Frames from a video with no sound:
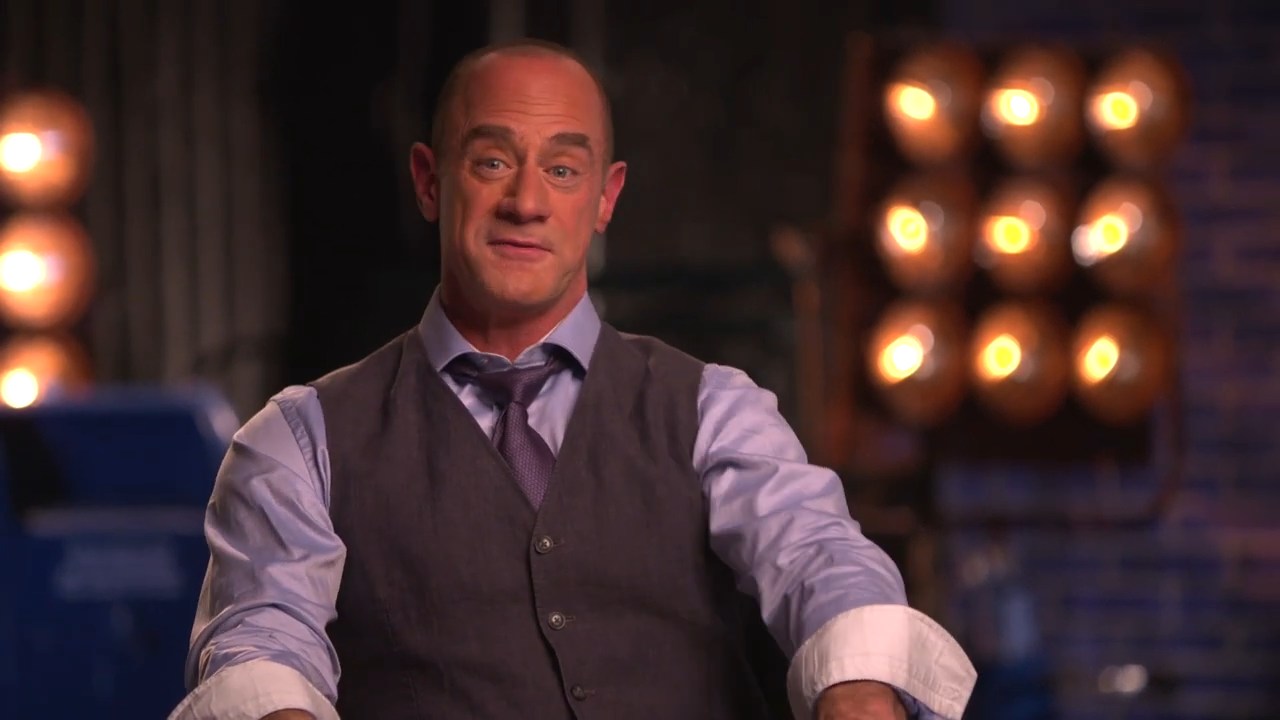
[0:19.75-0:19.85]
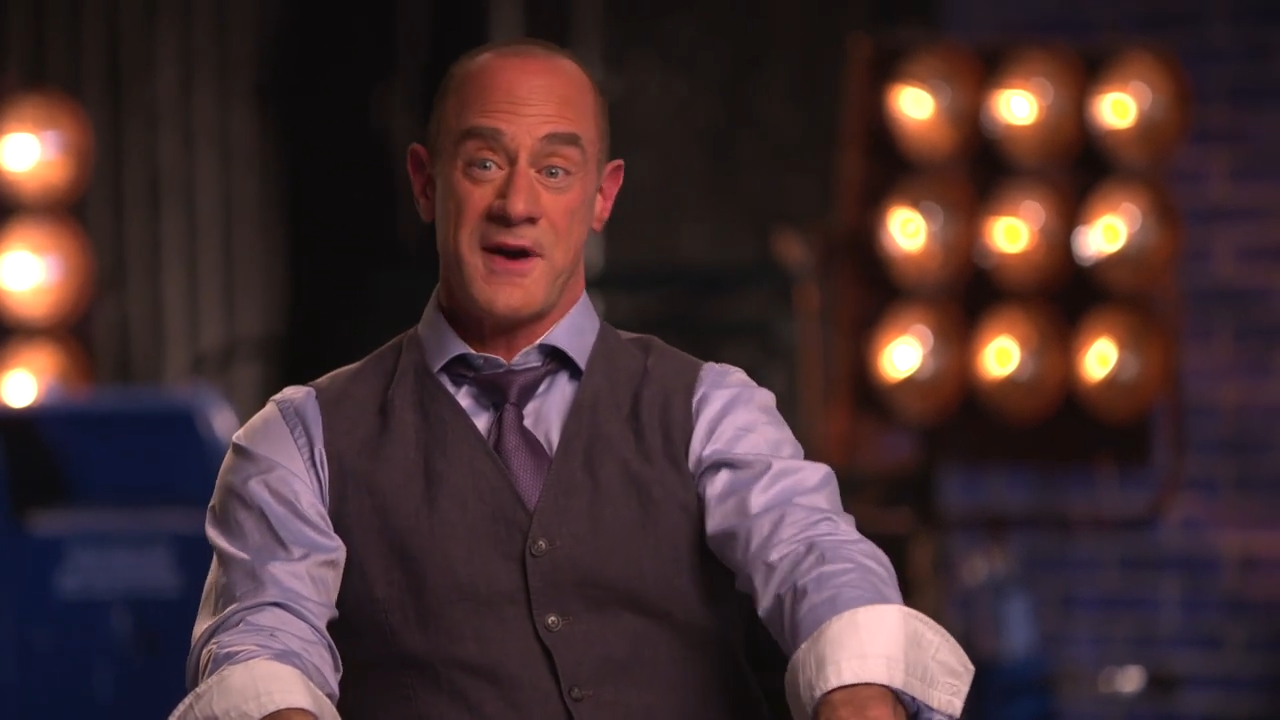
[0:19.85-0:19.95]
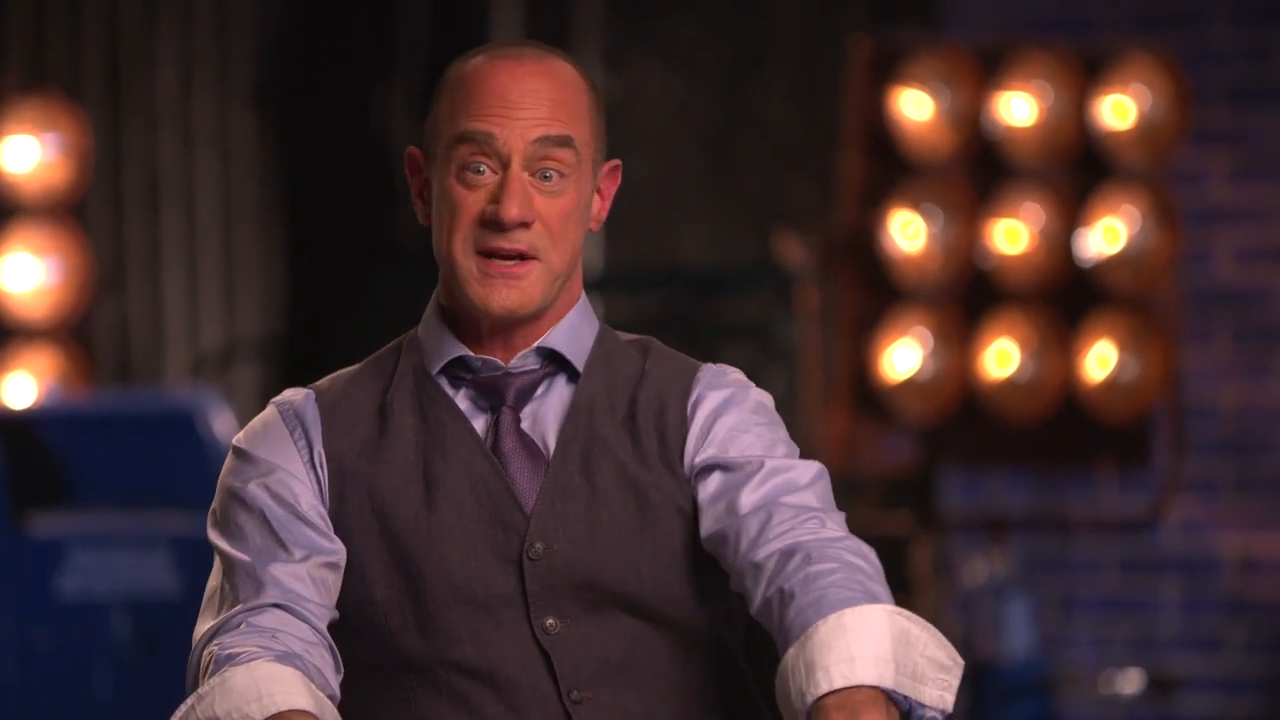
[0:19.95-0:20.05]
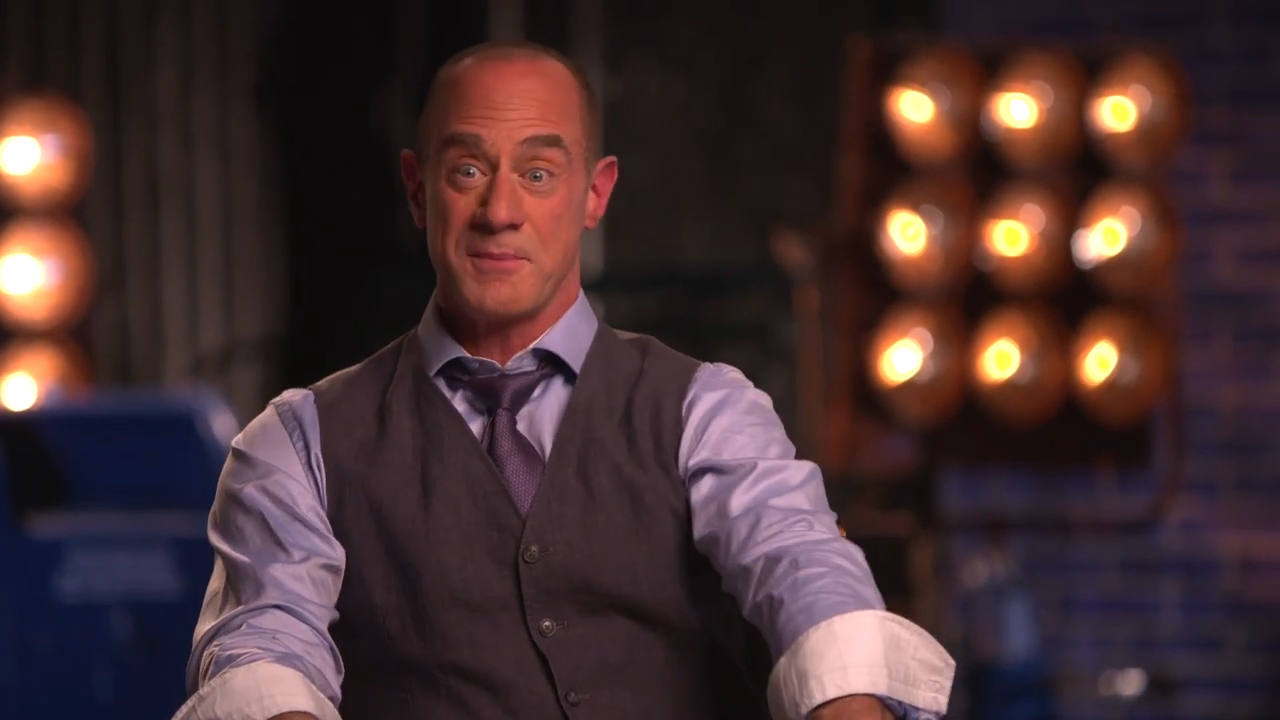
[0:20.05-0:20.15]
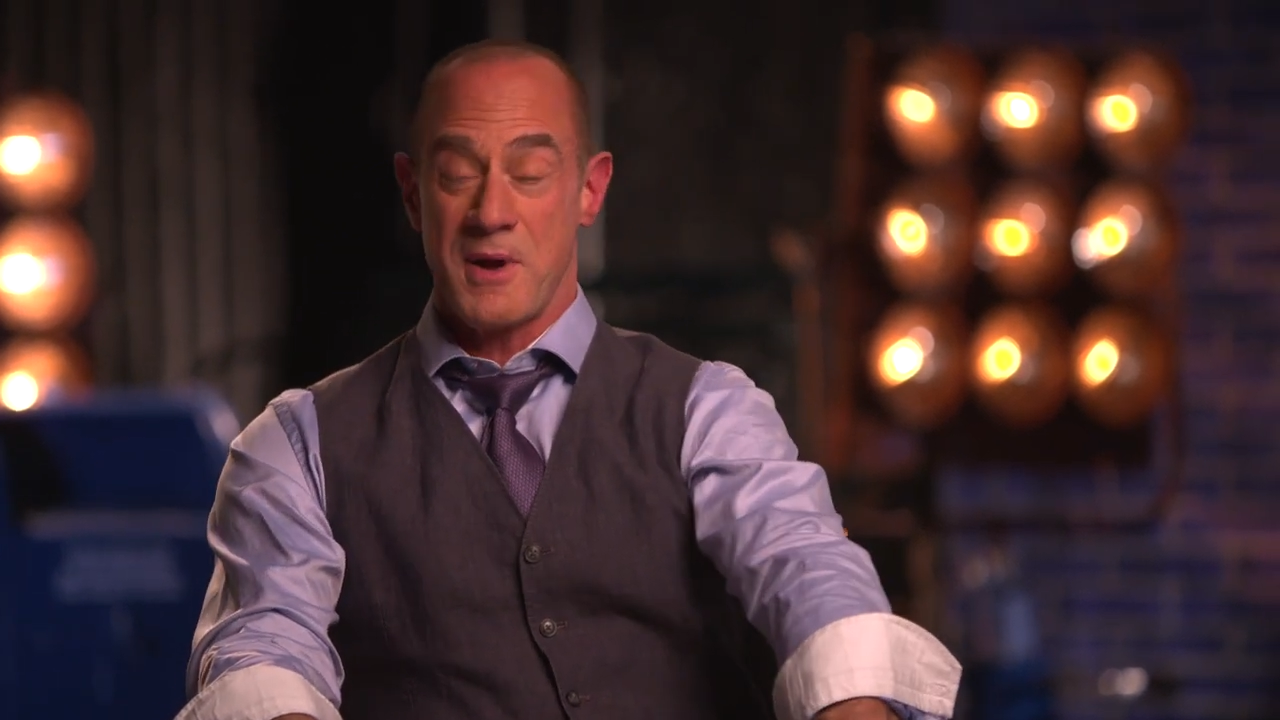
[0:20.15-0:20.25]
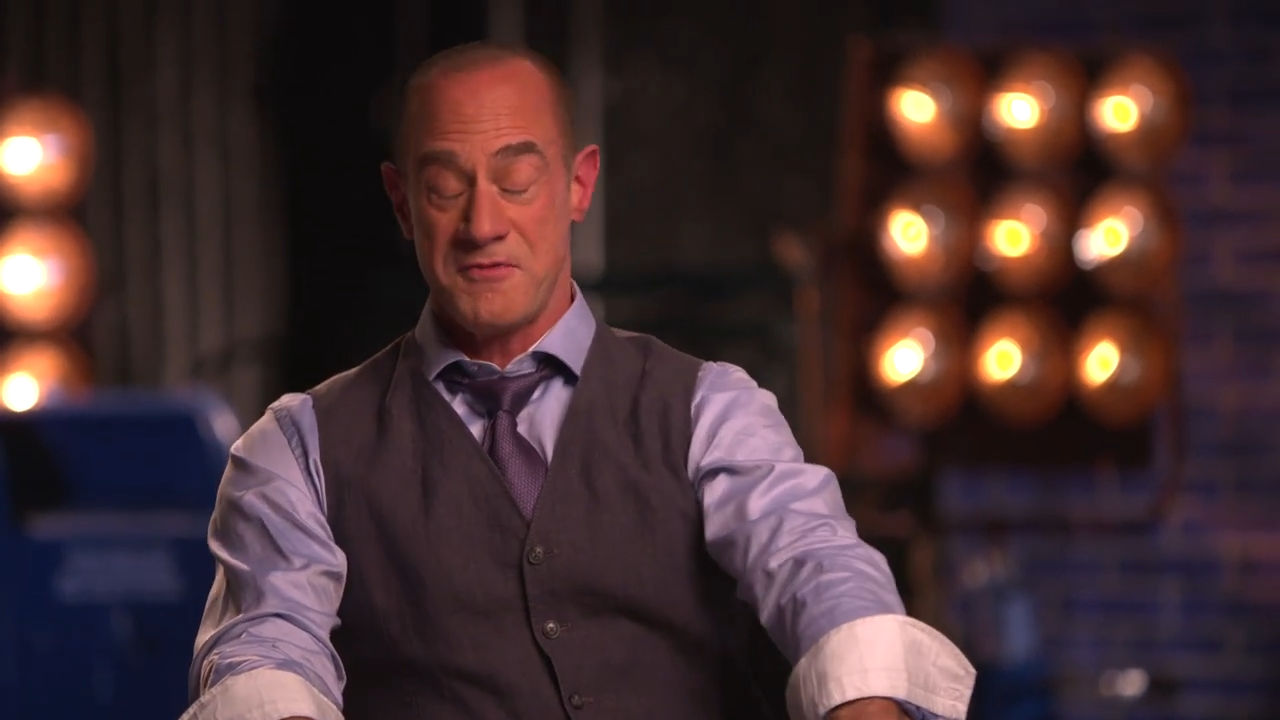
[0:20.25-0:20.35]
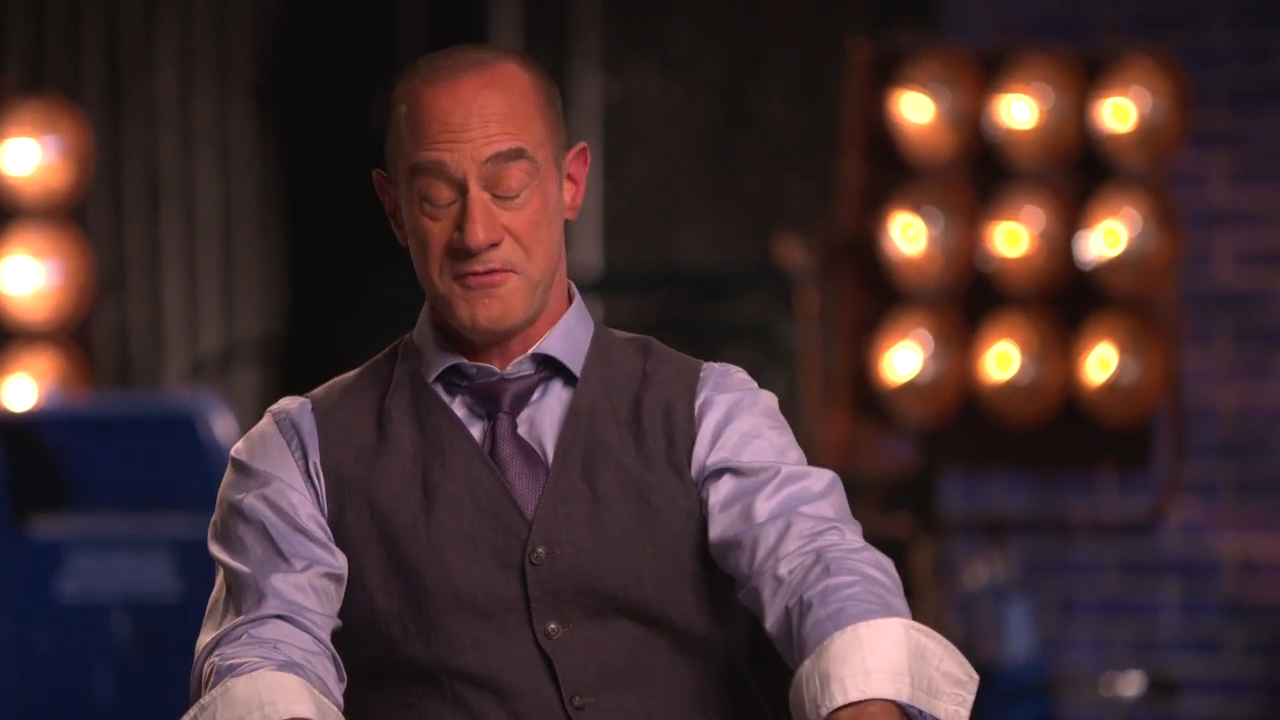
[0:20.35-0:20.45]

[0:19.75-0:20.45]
finding my